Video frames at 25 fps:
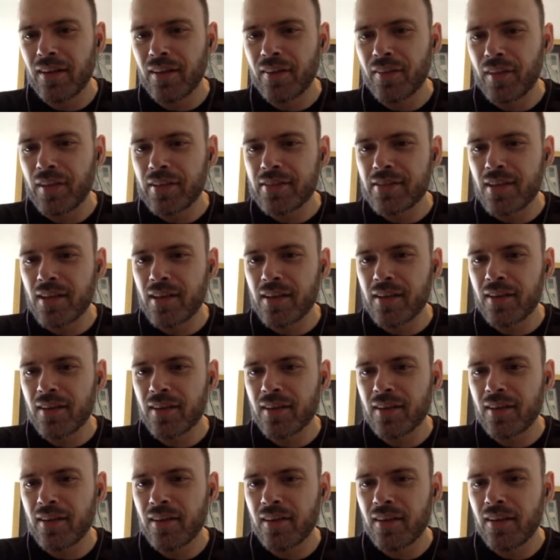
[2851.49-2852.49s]
Thanks,
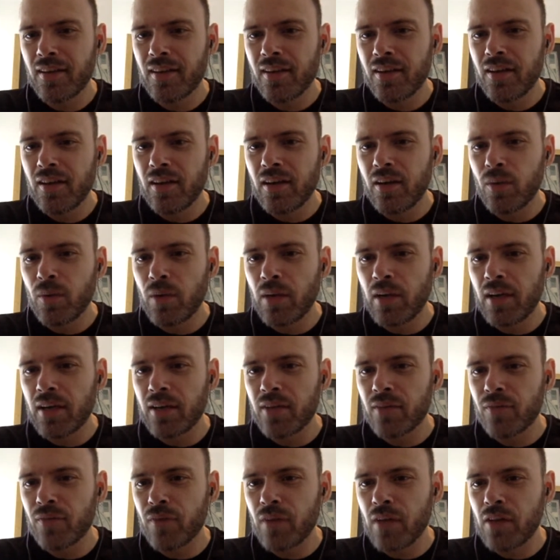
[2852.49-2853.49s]
Hank. What kind
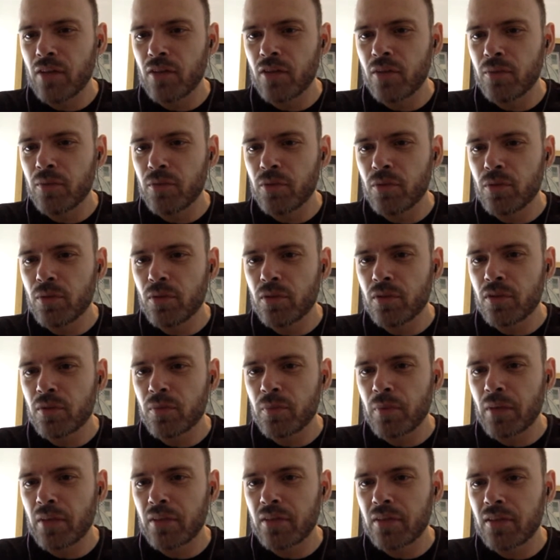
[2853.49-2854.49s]
of volume do you
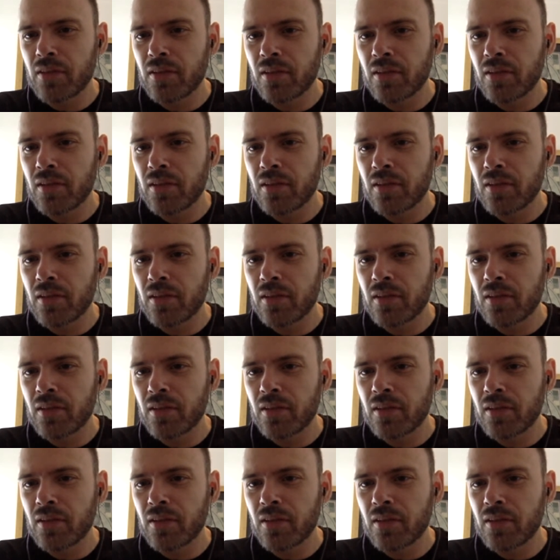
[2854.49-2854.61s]
expect?